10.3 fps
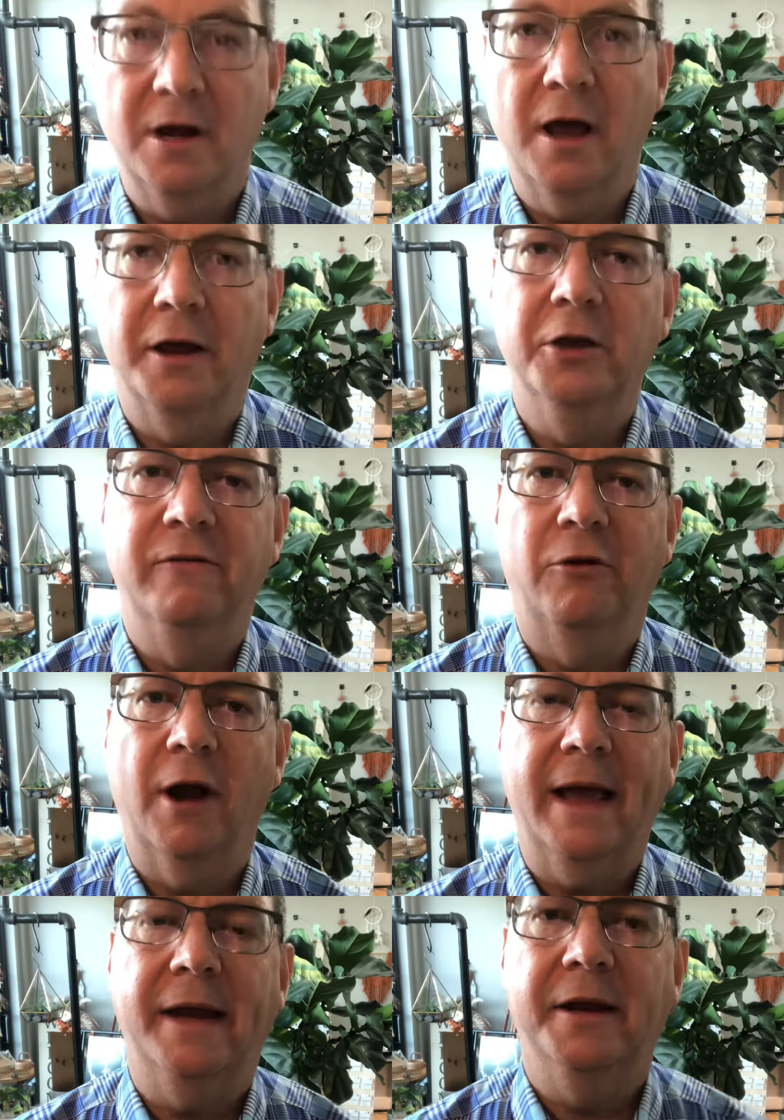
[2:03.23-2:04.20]
a good
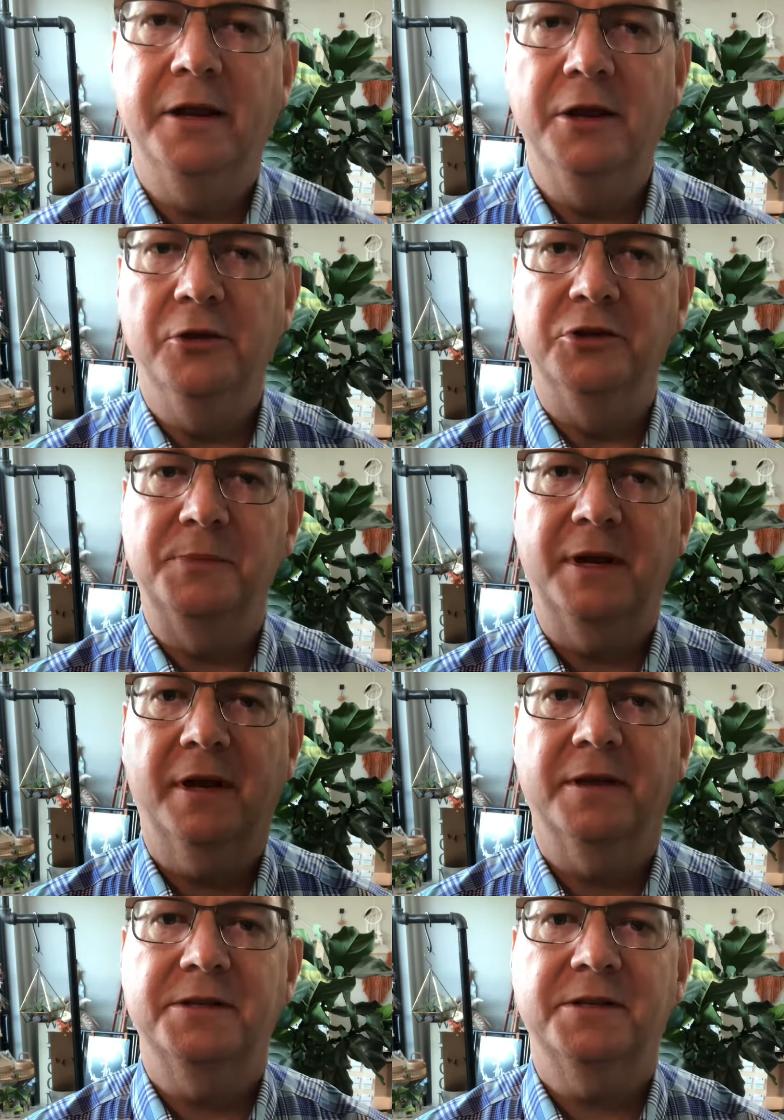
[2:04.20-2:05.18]
variety to use
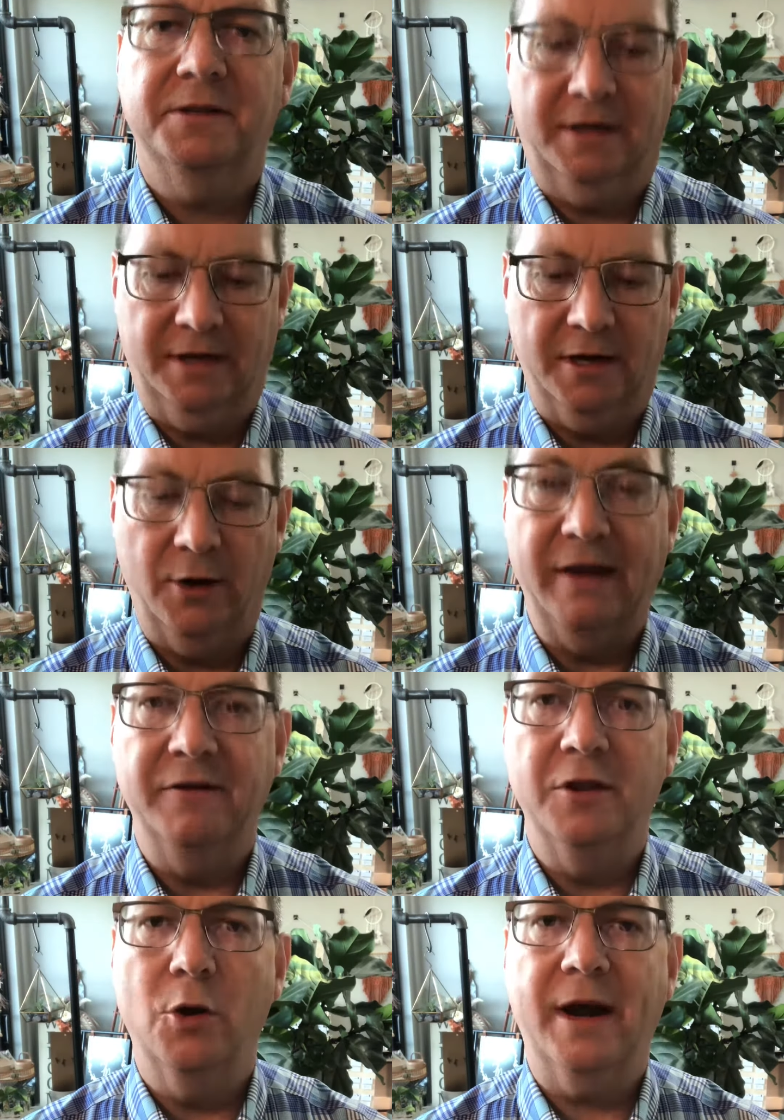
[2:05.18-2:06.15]
because
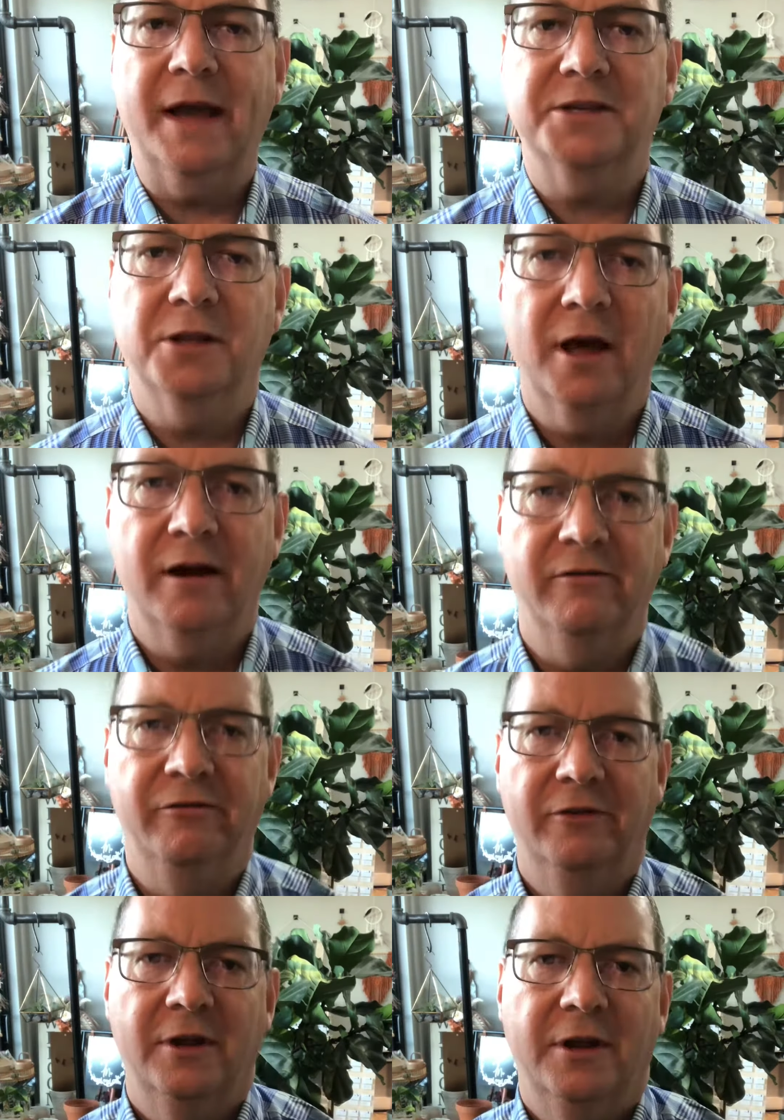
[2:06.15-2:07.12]
even though it has a lot
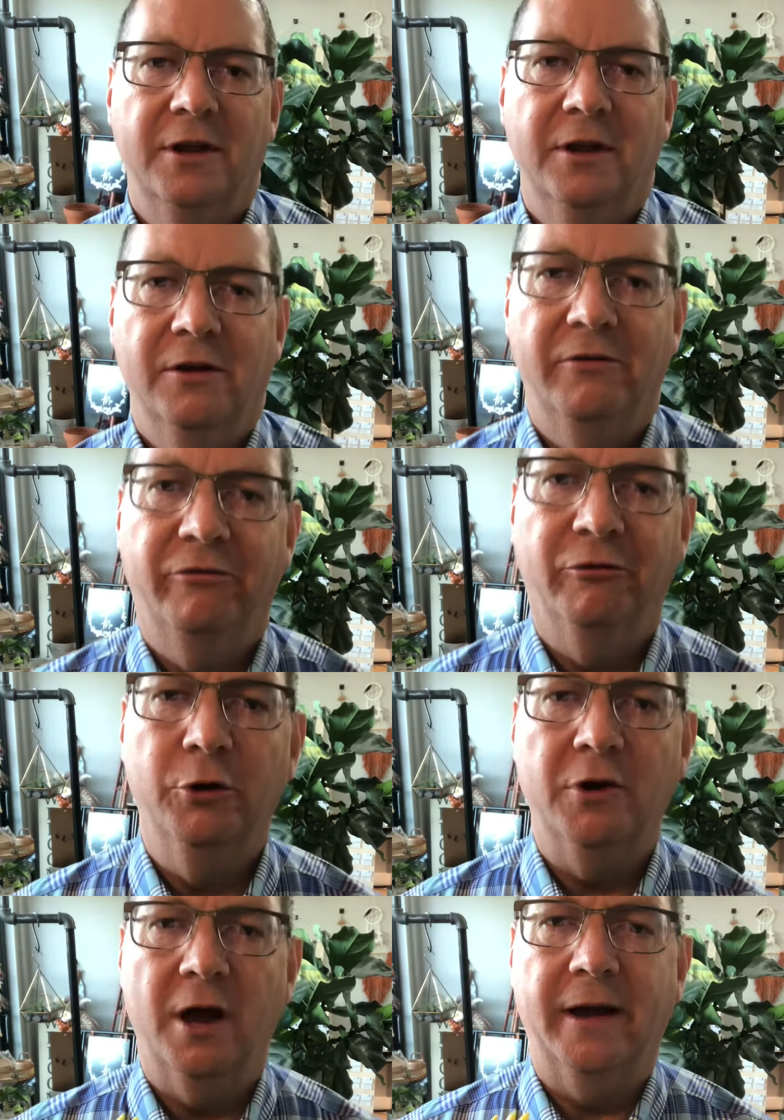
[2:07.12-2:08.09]
of
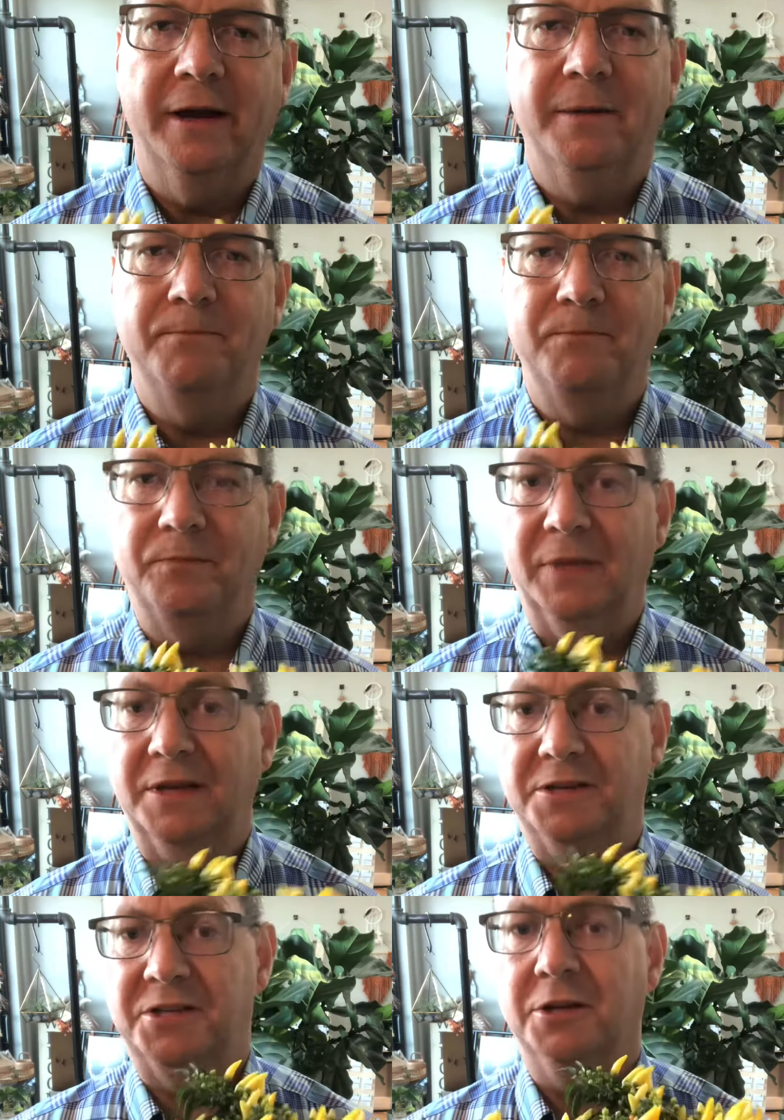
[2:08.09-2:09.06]
fruit on it,
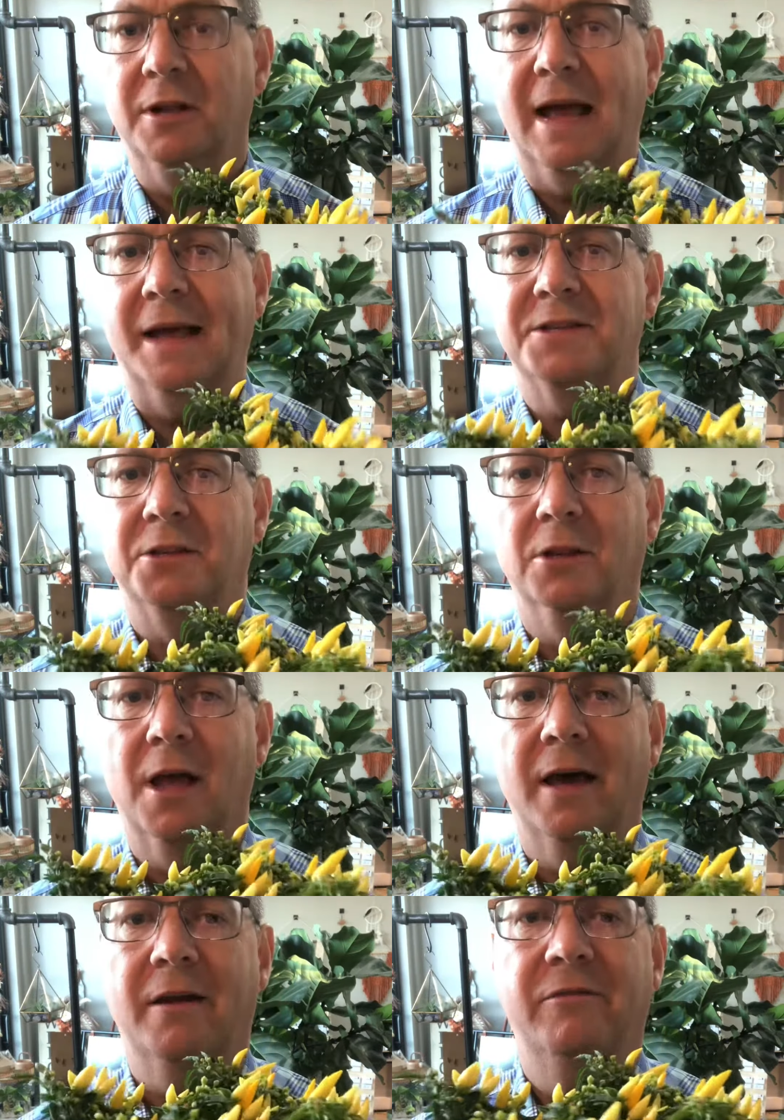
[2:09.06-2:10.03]
it still has a
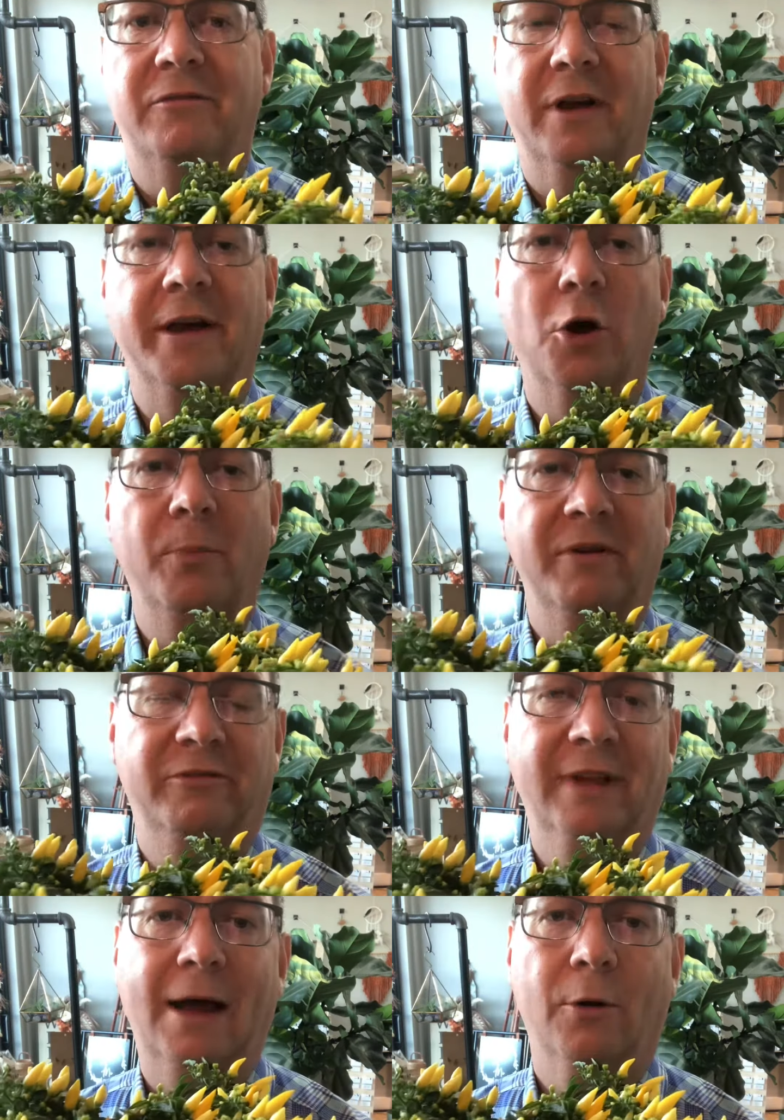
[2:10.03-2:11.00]
lot of unopened
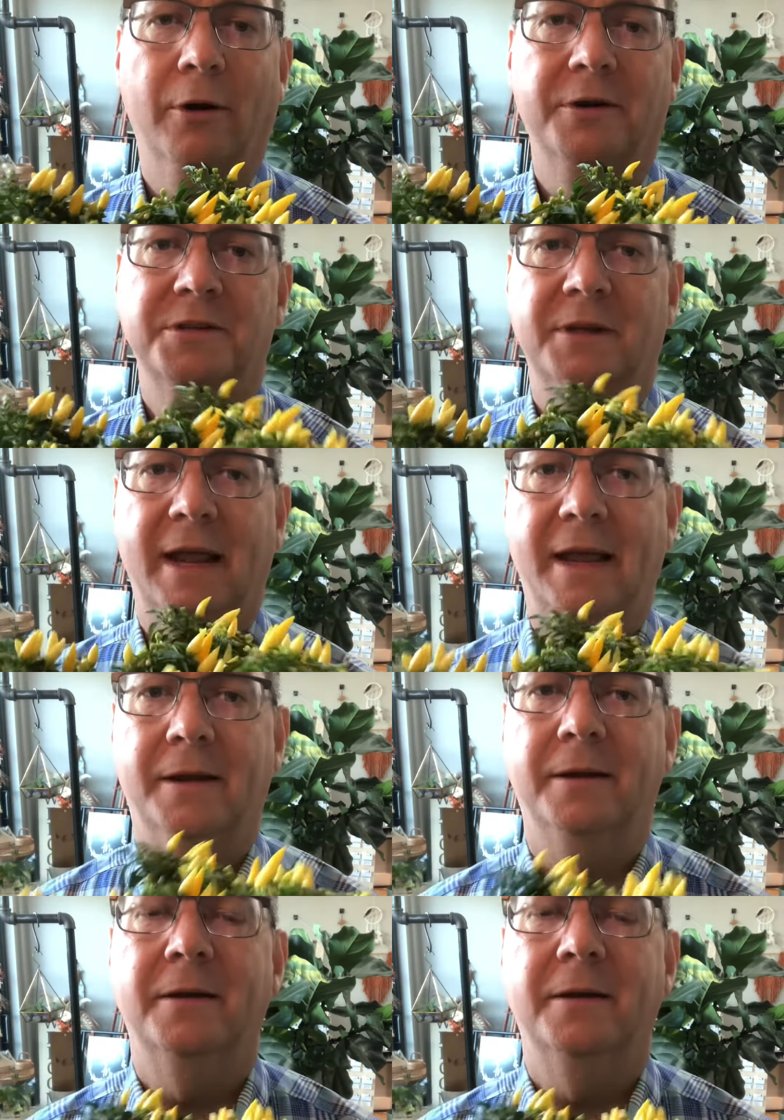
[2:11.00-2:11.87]
flowers, and